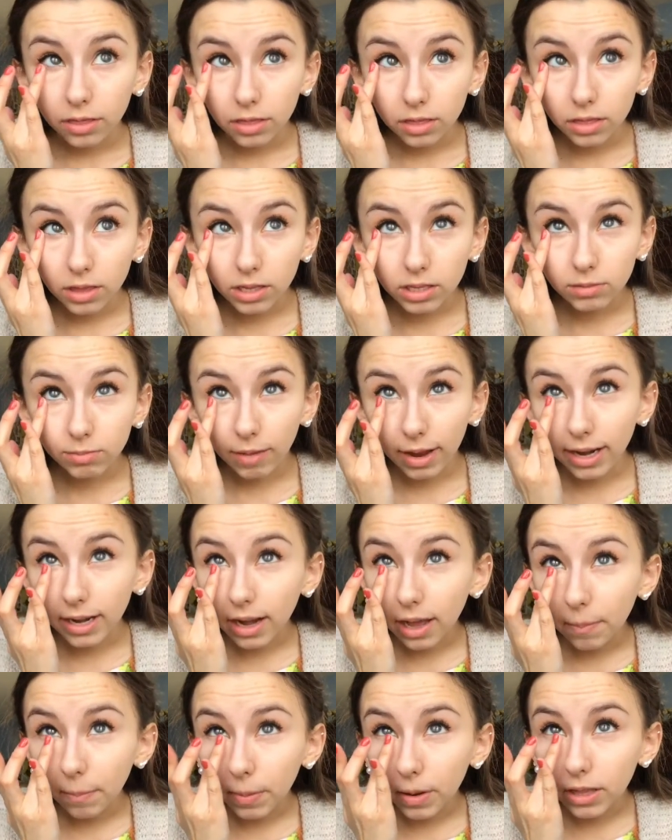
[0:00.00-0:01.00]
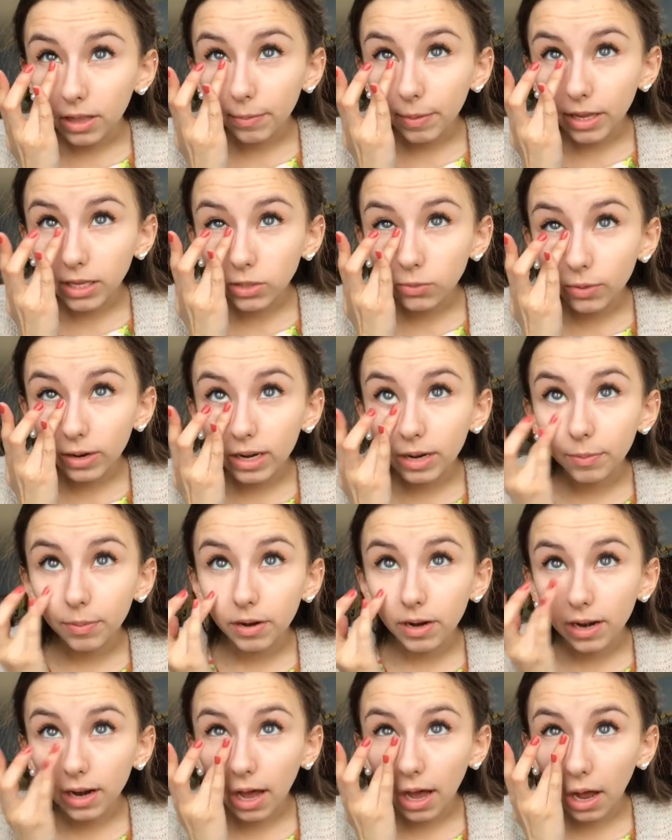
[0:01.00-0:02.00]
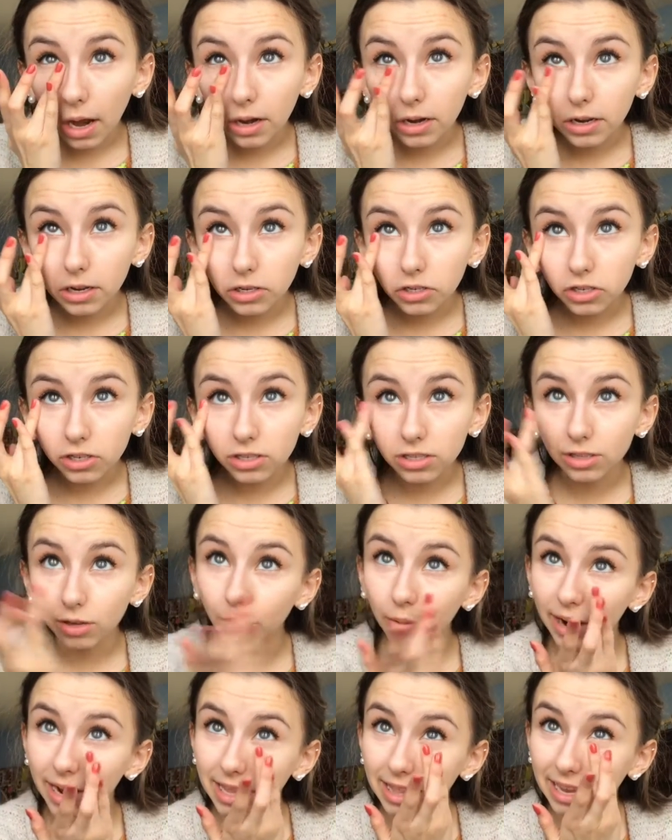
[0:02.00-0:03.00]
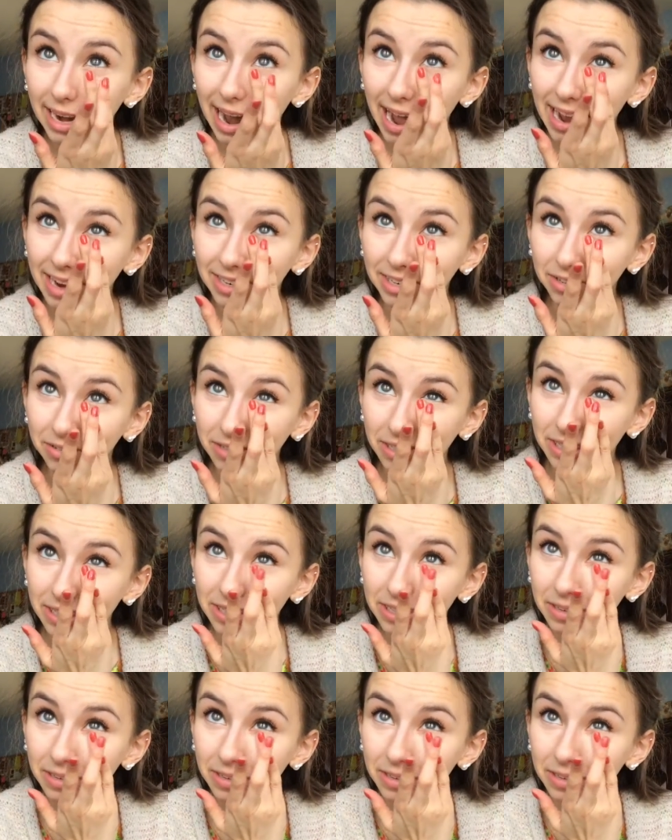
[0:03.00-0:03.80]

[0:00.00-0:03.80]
this might not be the best way to put it on, it's just the way that I do it.